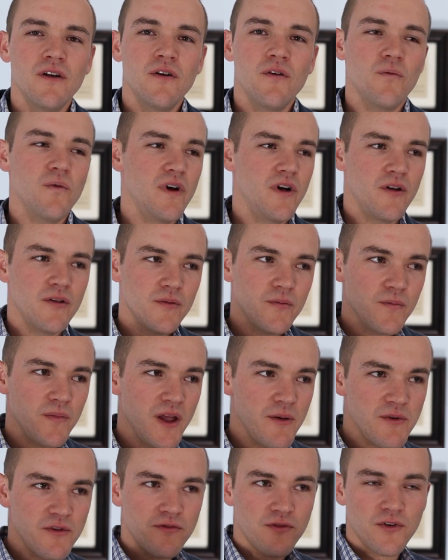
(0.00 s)
Well,
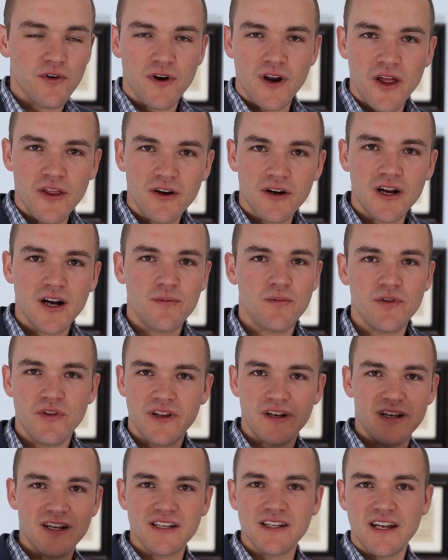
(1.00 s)
maybe for another couple
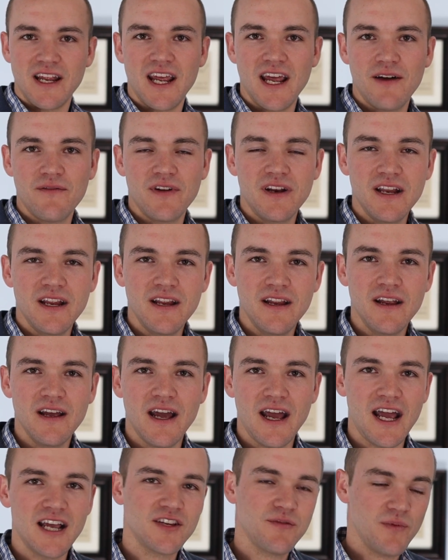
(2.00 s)
that doesn't have any
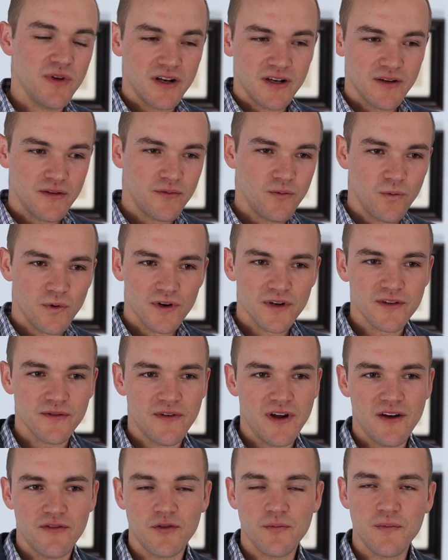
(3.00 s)
aspect of words
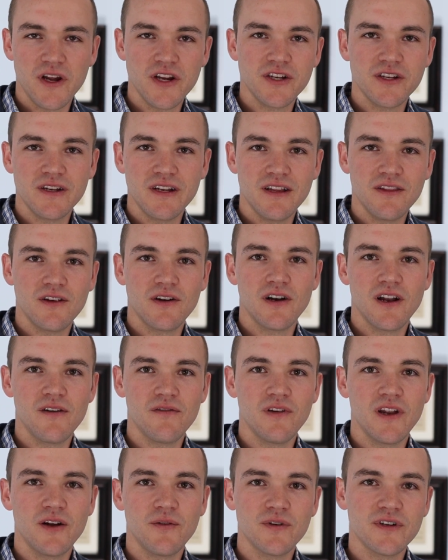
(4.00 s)
of affirmation in their
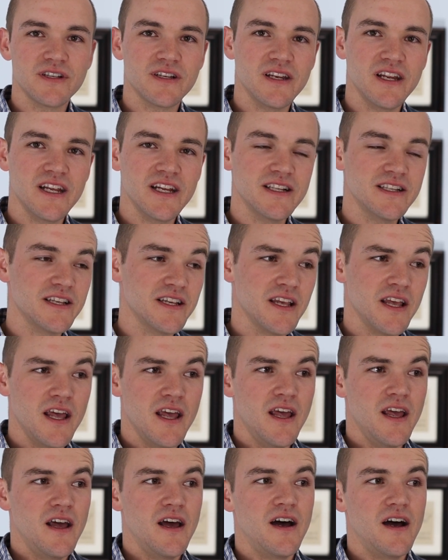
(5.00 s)
love language needs,
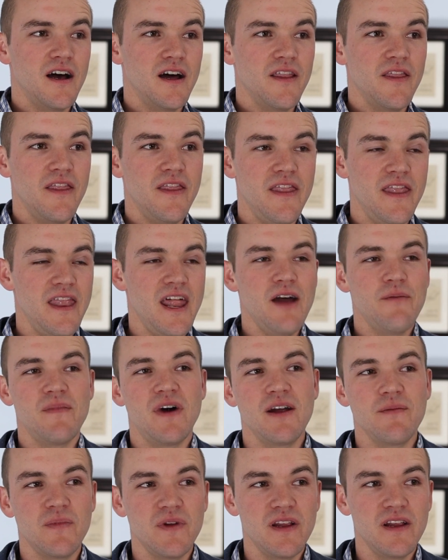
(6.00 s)
that
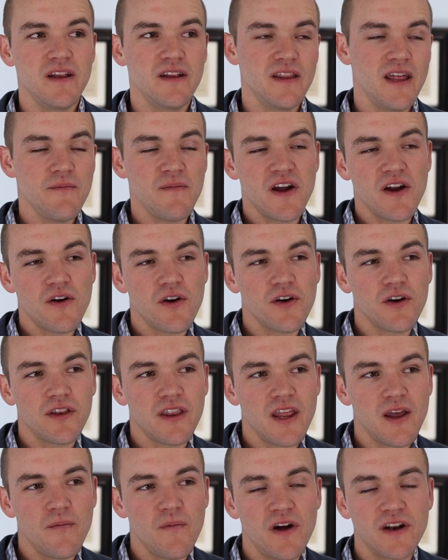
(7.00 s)
might hurt
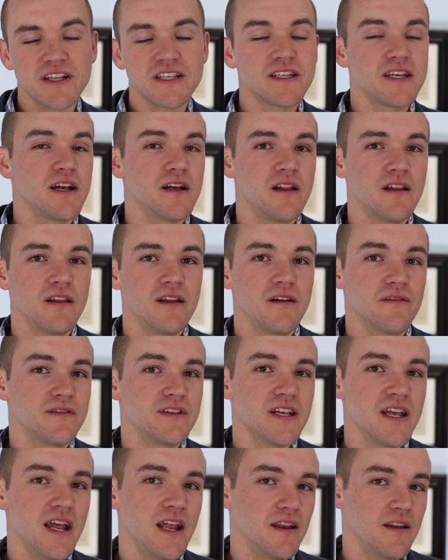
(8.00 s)
them on a scale of
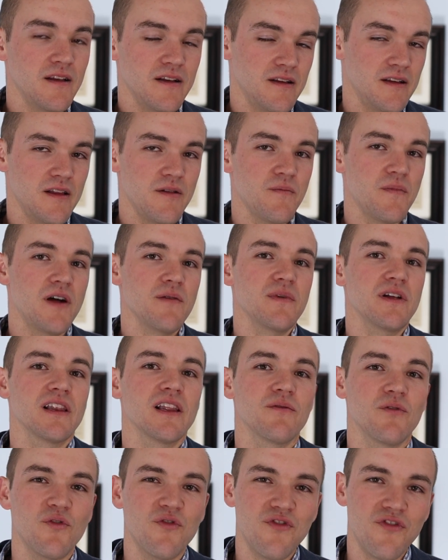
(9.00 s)
10. It might be a
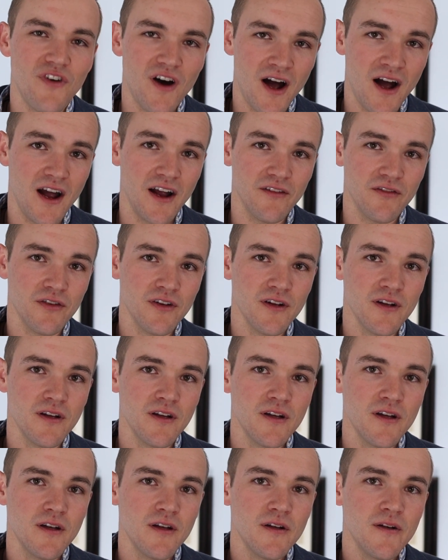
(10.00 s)
level 5.
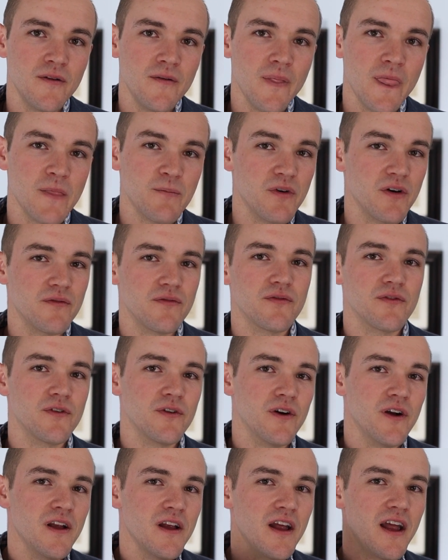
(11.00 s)
But
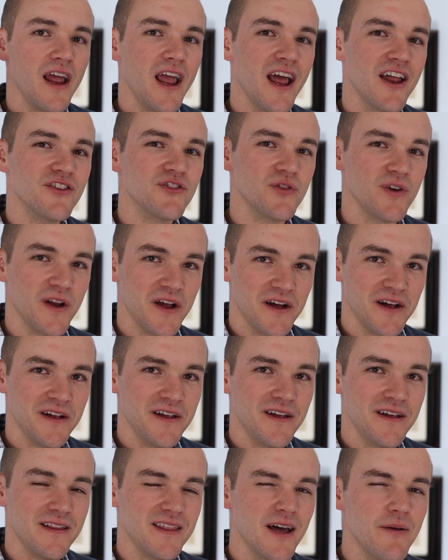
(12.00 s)
for Andrea,
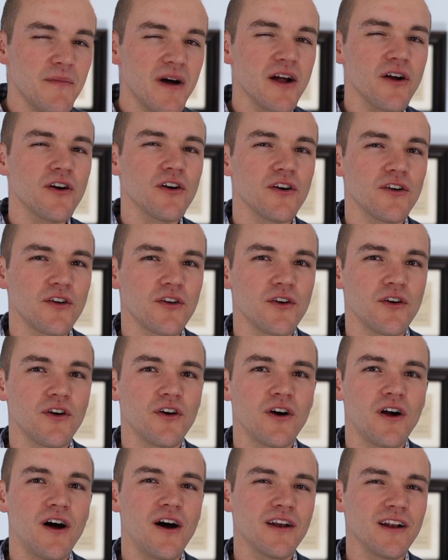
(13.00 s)
that might hurt
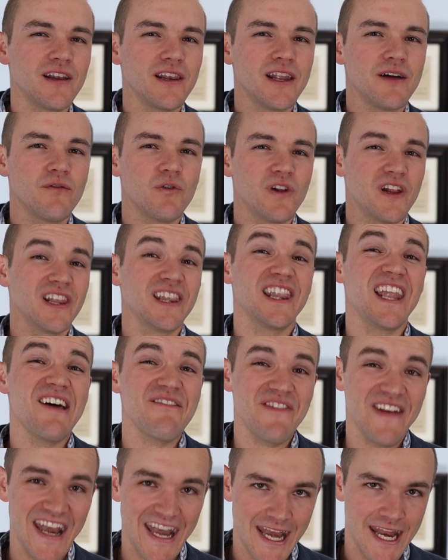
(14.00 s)
her on a level
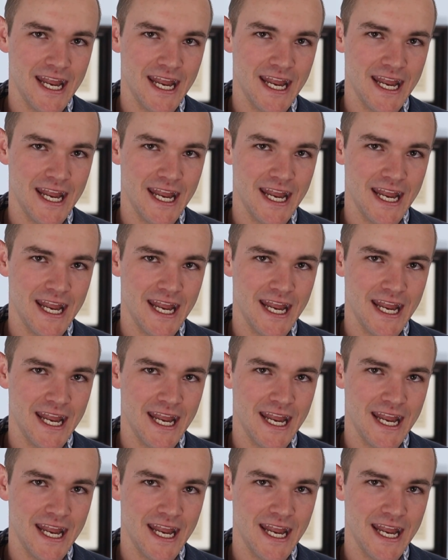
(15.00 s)
11.